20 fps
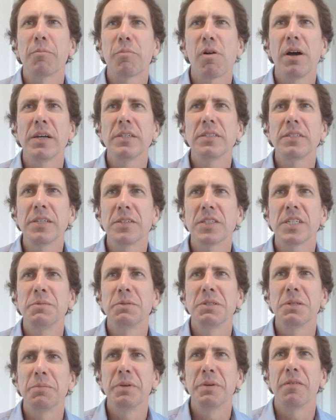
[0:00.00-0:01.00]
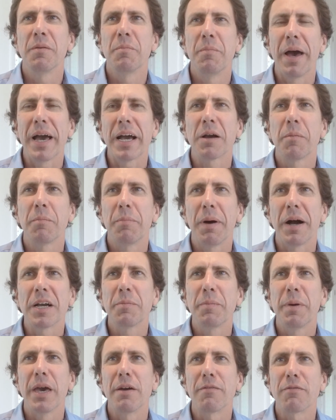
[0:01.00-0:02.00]
pricing seems to be a bit of a
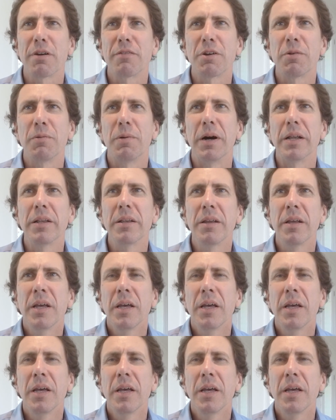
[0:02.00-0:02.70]
bugbear for everyone.